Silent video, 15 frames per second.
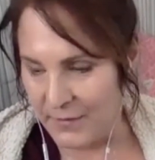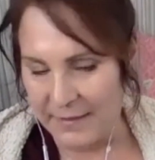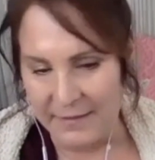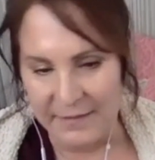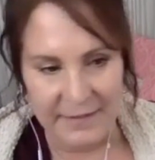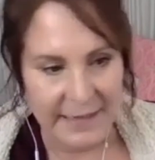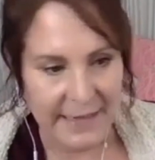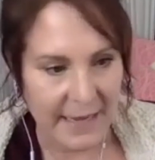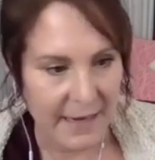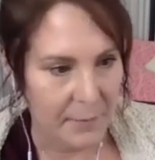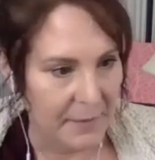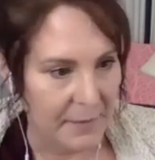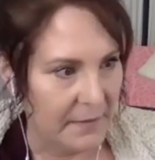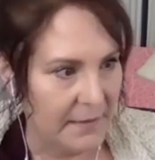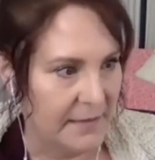psychic
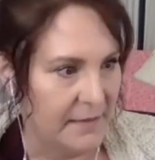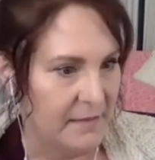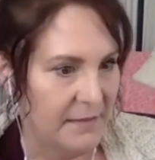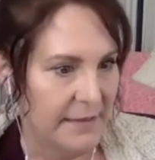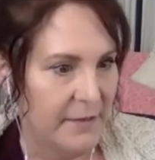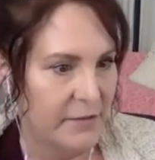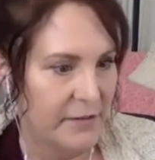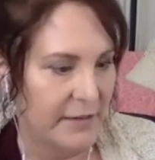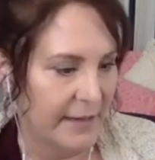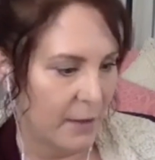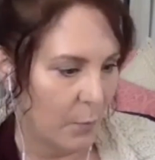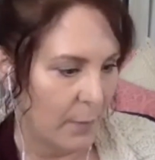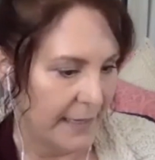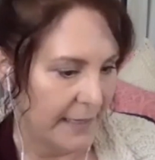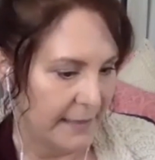abilities, energetic
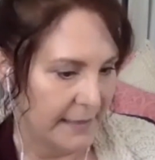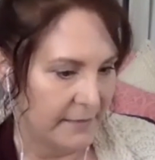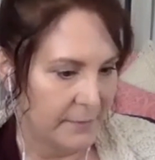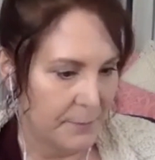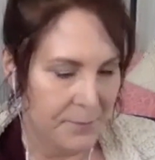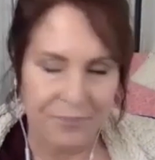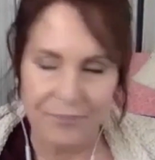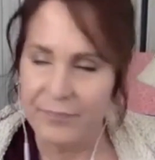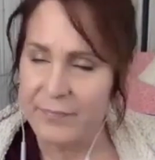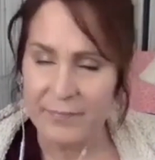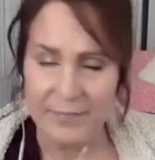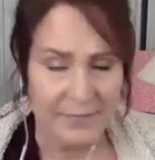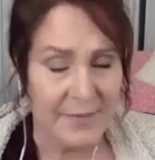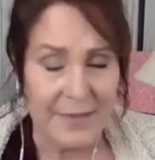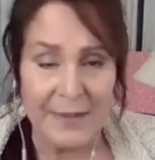awakenings,
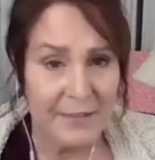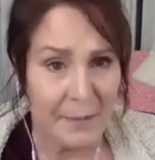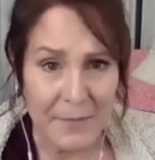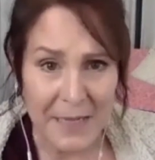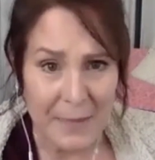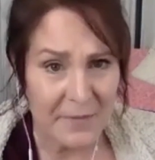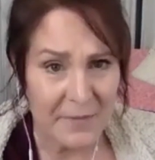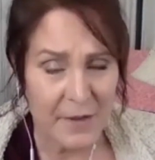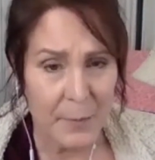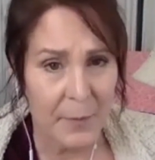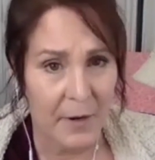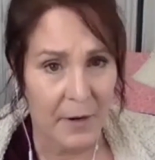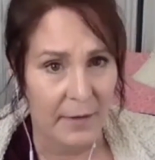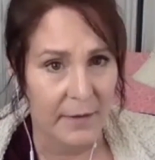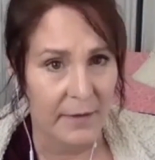sometimes they're
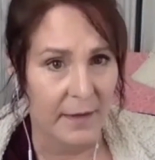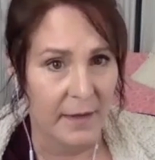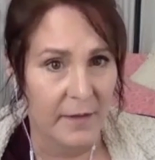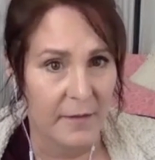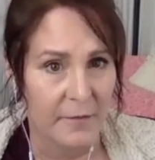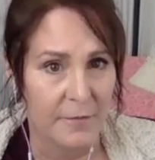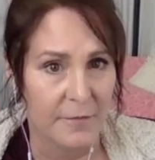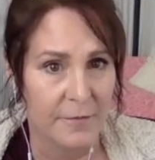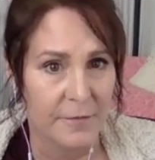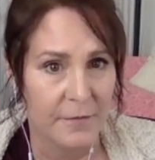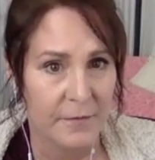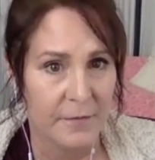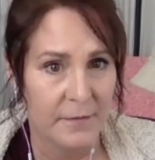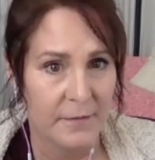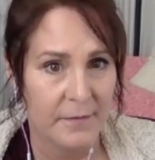part of
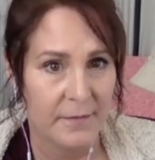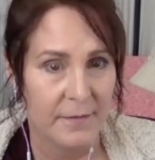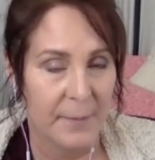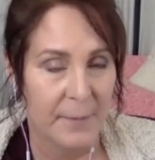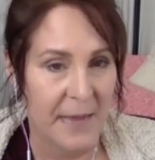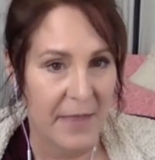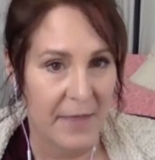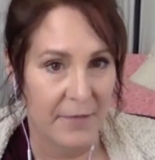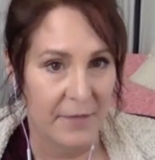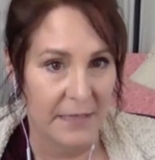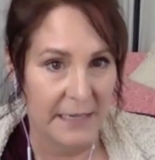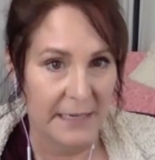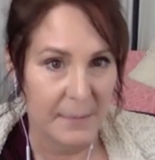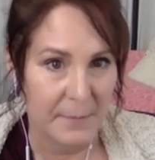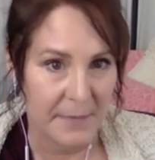the path of
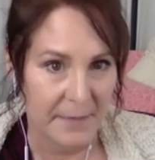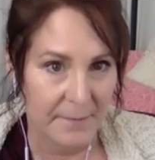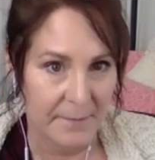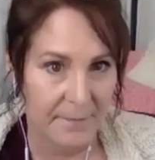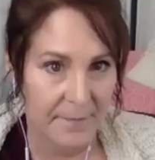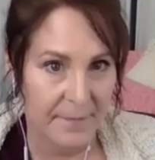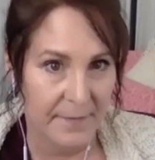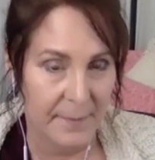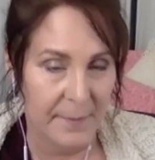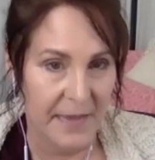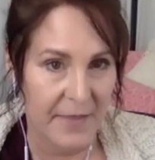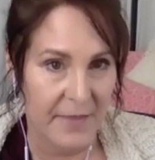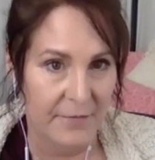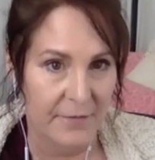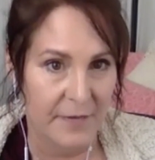enlightenment, the
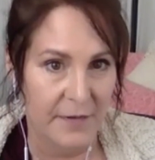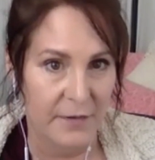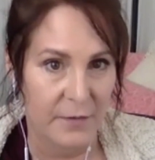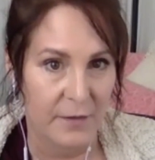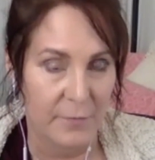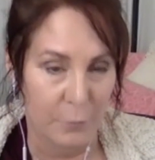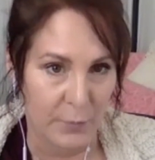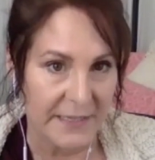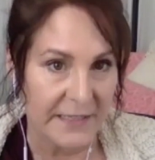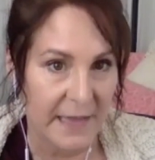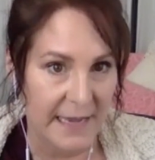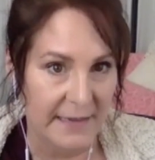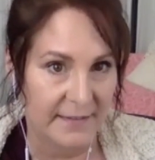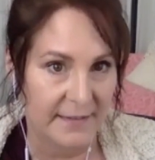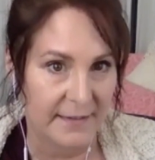path of
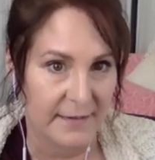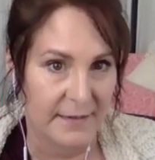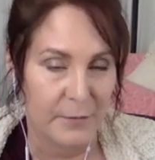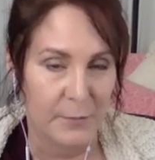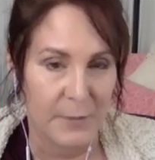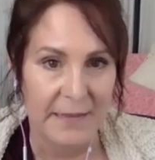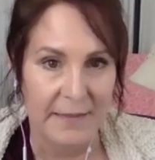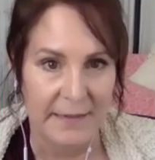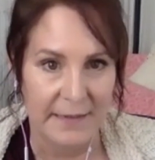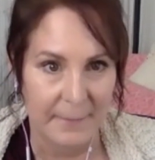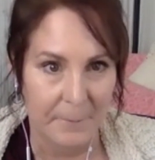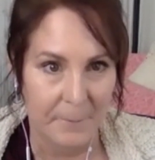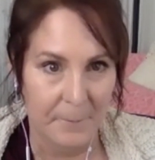realizing non-duality,